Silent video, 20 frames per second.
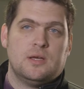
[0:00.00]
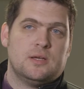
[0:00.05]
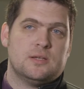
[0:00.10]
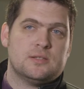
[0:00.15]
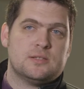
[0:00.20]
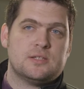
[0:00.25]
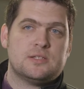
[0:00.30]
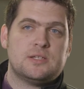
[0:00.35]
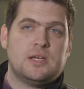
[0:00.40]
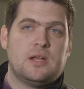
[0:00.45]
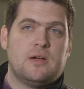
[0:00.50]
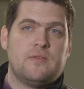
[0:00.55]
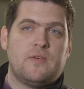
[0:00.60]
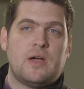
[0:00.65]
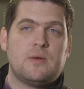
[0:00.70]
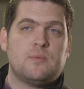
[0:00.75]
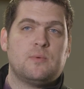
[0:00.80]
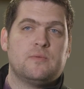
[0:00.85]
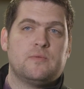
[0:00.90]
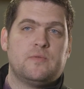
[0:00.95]
As I said, I've
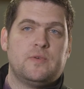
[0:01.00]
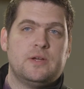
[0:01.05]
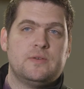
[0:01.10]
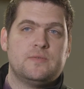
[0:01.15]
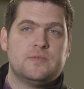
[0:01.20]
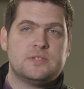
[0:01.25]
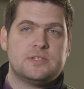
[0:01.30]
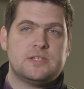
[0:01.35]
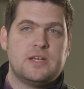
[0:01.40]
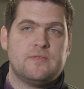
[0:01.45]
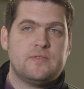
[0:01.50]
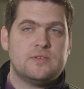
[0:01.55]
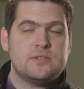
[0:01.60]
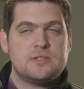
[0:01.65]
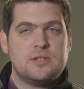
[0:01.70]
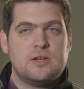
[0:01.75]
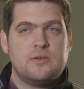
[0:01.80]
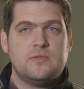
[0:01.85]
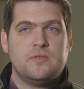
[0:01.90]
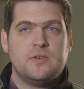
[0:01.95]
had one fitted for 7,
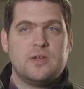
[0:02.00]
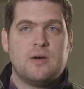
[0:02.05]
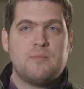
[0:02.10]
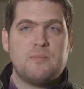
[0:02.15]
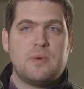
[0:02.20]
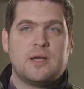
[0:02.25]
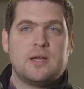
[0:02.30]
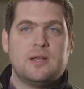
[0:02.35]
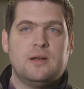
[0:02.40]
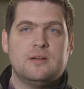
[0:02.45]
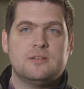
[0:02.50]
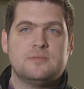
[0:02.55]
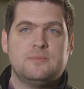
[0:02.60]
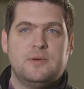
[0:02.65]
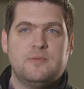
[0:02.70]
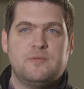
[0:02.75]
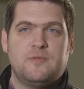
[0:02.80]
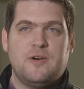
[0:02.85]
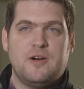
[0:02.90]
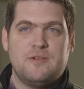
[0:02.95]
so if you come back and ask
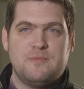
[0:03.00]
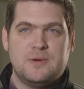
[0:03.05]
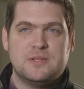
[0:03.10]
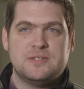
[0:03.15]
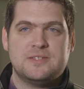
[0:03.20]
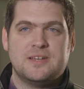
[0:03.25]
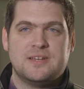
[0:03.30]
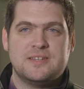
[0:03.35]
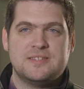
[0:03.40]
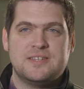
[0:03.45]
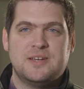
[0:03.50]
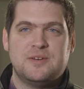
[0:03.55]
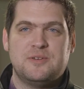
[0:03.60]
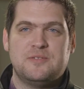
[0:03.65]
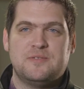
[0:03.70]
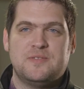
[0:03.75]
me in 5 months, I can tell you